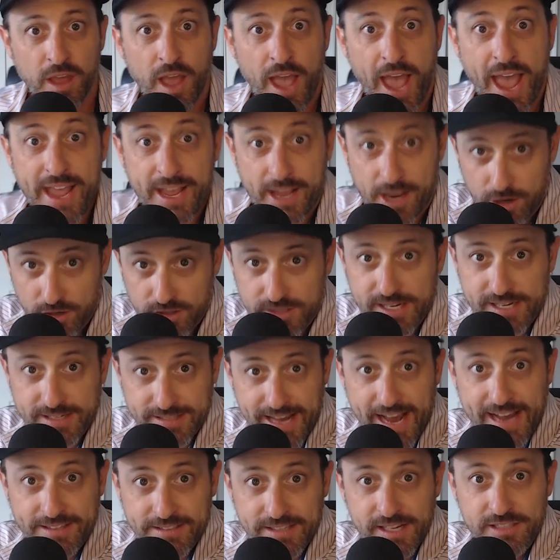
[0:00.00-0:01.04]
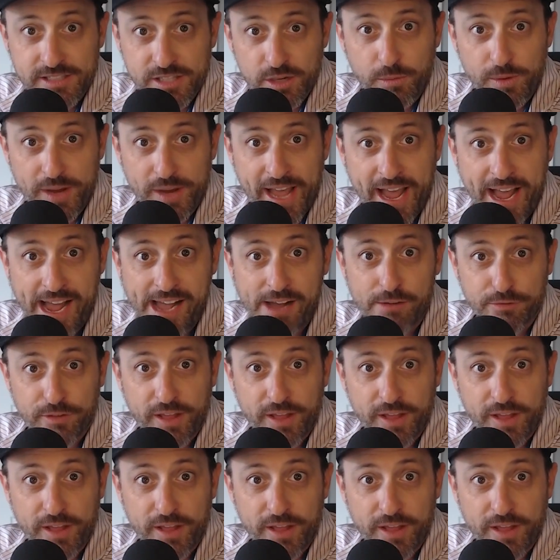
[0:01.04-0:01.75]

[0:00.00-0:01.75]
hey, here's these assets that we have.